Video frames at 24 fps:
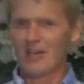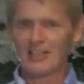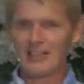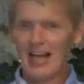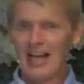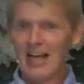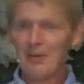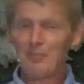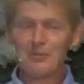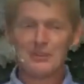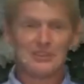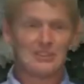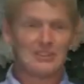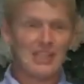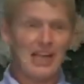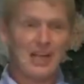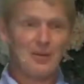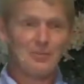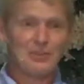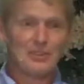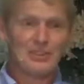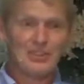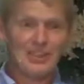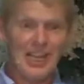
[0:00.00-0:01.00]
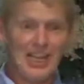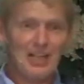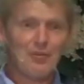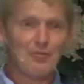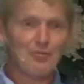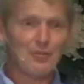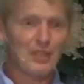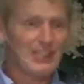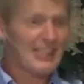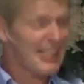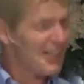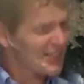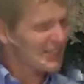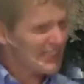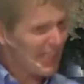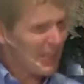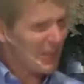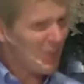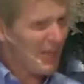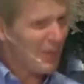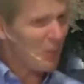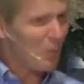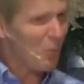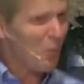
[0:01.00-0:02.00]
I was kind of freaking out. I was like,
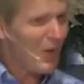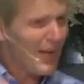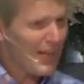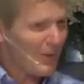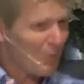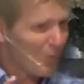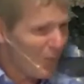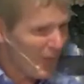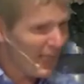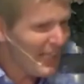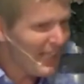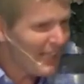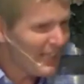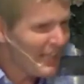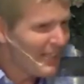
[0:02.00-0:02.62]
wait, what?